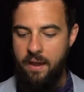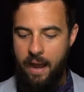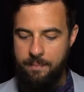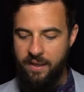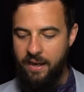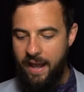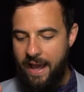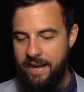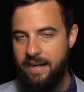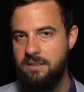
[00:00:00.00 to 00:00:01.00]
I'm then going to
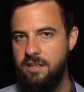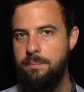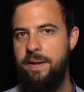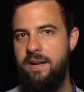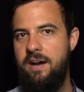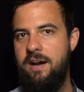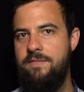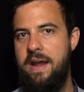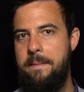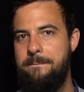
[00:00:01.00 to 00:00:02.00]
add in a little bit of a